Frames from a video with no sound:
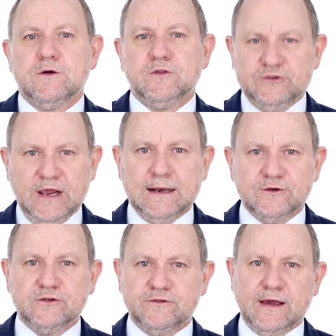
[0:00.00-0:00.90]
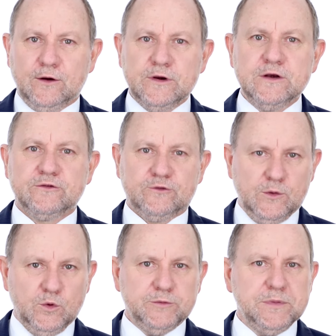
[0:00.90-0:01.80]
the challenges of our industry
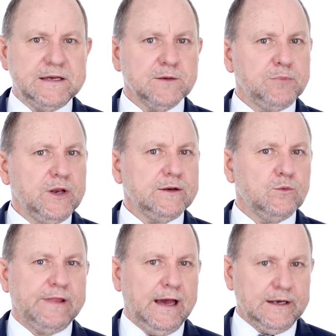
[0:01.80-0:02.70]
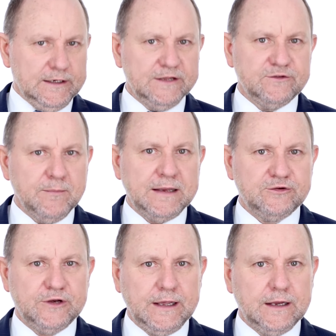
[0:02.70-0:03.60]
would be complete without at least
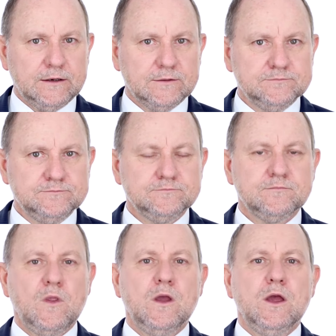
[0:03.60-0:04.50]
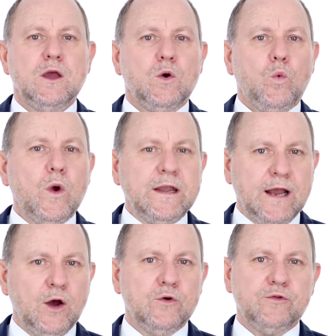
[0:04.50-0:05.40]
mentioning it. We
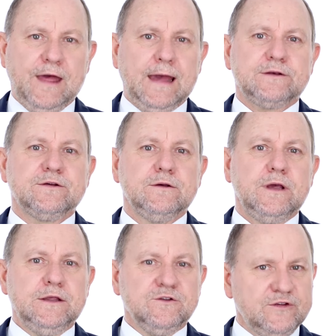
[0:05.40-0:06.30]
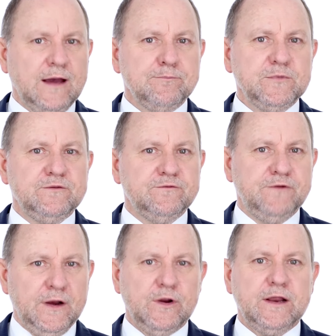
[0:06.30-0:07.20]
know that in some
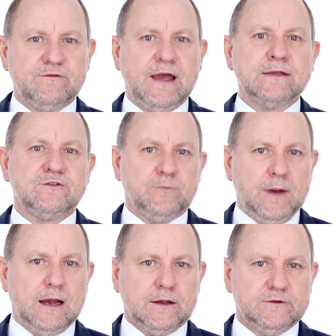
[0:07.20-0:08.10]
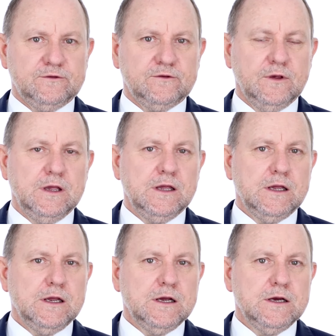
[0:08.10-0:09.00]
very advanced markets,
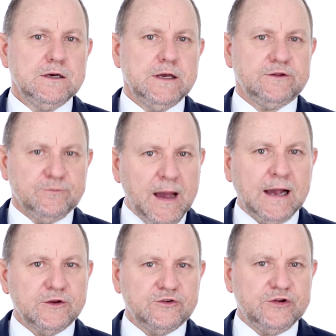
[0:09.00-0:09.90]
its market